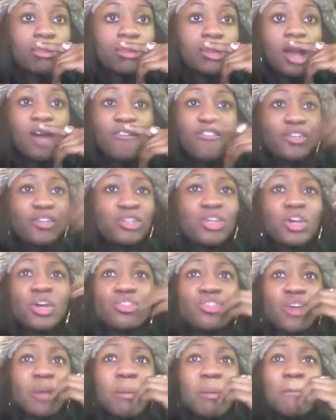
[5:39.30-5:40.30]
I thought to go
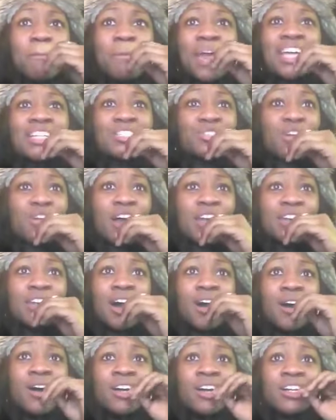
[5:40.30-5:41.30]
drum and bass right
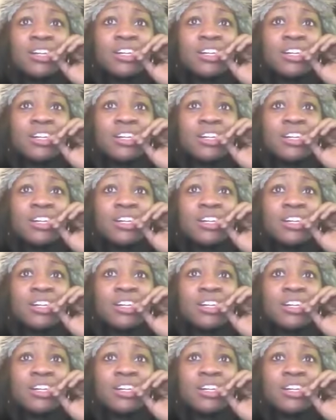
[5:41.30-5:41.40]
now.